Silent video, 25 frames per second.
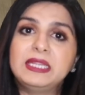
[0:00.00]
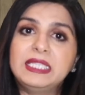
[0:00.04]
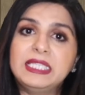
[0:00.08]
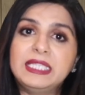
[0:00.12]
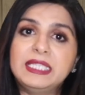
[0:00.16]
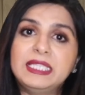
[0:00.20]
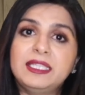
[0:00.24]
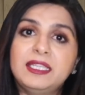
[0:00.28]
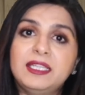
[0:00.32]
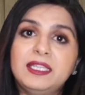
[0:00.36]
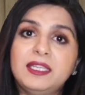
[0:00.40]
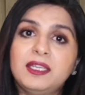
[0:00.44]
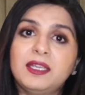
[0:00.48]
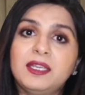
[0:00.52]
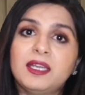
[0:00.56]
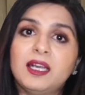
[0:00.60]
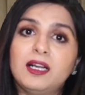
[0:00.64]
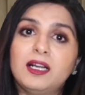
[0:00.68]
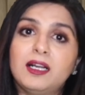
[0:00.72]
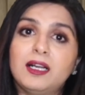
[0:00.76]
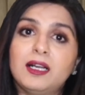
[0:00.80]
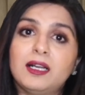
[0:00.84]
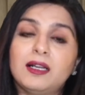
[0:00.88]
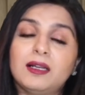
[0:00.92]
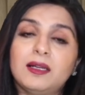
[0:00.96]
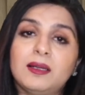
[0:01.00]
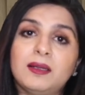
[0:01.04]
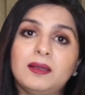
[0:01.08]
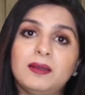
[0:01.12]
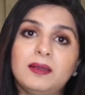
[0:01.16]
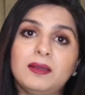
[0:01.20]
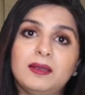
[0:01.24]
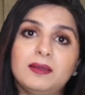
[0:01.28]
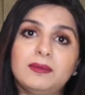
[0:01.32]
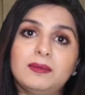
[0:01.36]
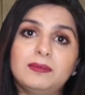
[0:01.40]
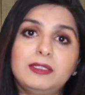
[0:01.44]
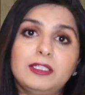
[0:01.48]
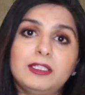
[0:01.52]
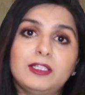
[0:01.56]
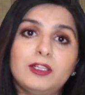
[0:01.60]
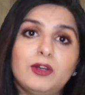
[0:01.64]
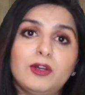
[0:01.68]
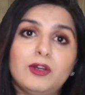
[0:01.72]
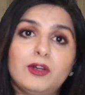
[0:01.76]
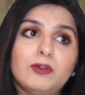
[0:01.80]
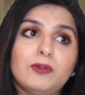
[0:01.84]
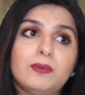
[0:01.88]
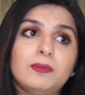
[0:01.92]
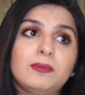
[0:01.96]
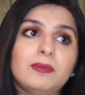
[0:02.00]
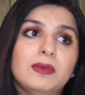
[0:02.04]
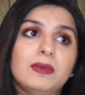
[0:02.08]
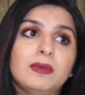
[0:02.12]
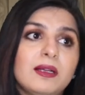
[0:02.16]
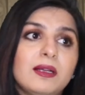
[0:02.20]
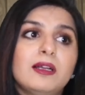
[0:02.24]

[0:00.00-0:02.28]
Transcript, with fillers: the, uh, you know,